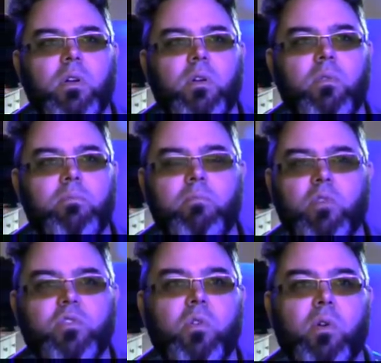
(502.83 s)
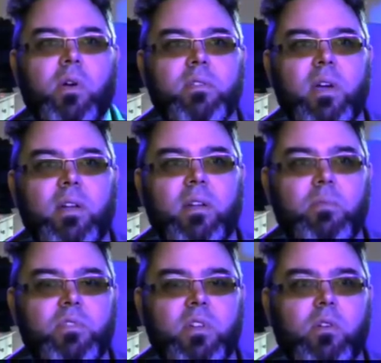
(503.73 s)
with most coins,
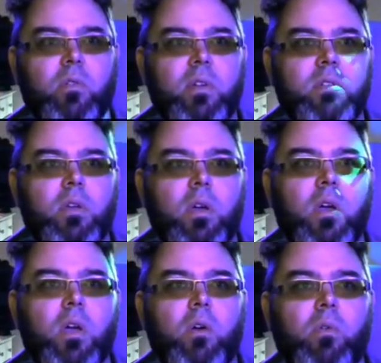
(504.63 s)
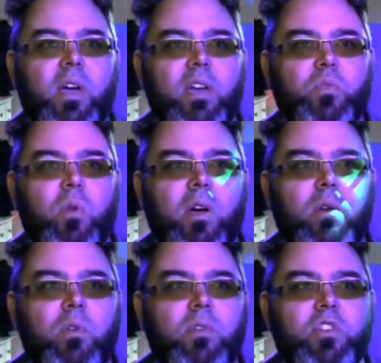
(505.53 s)
99% of coins. Well, guess what?
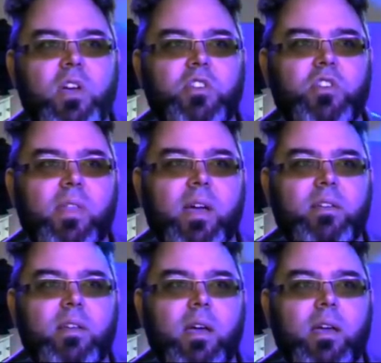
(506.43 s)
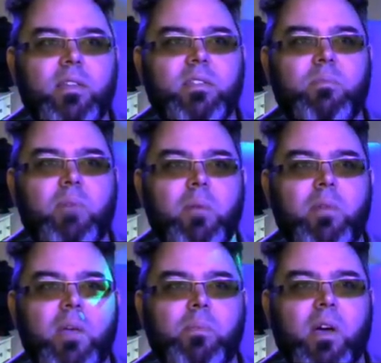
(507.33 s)
We've changed all that today. Instant payment
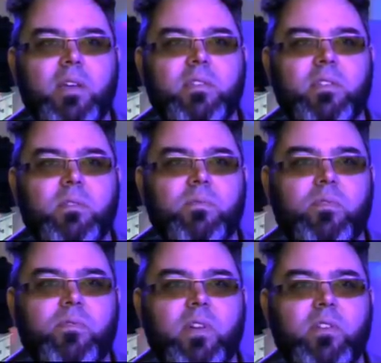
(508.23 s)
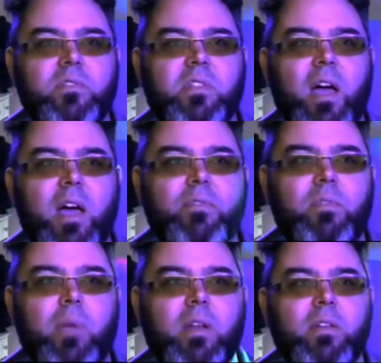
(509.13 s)
API system for vendors live in
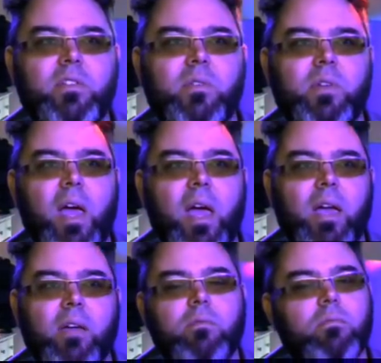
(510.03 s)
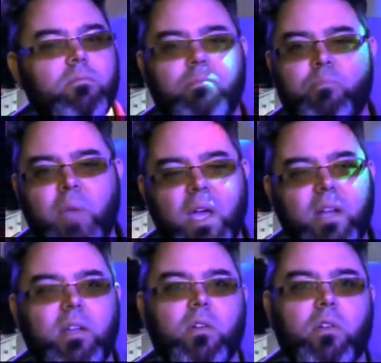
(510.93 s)
beta today. Big
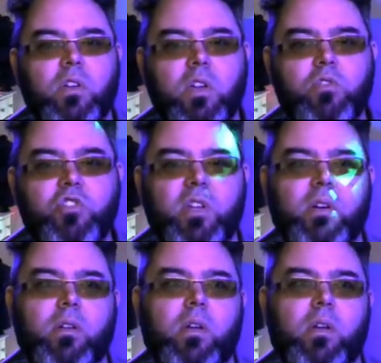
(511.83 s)
deal. Huge deal.